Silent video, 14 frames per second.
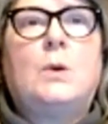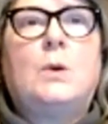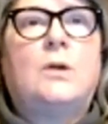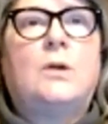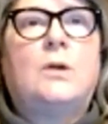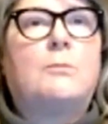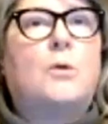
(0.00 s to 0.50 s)

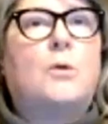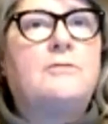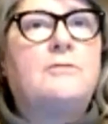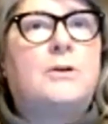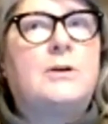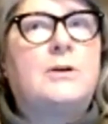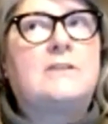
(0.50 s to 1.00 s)
we're more
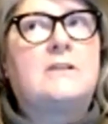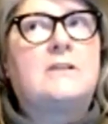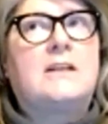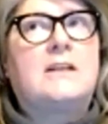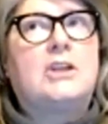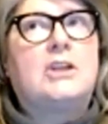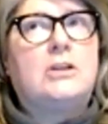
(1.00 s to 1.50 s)
focused
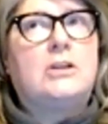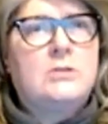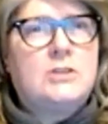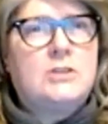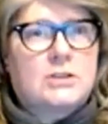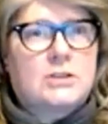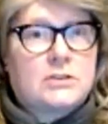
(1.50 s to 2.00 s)
on
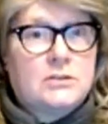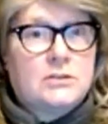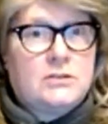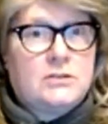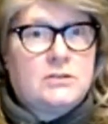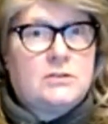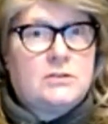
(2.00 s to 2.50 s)

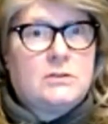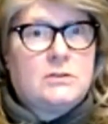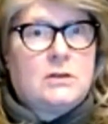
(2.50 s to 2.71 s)
users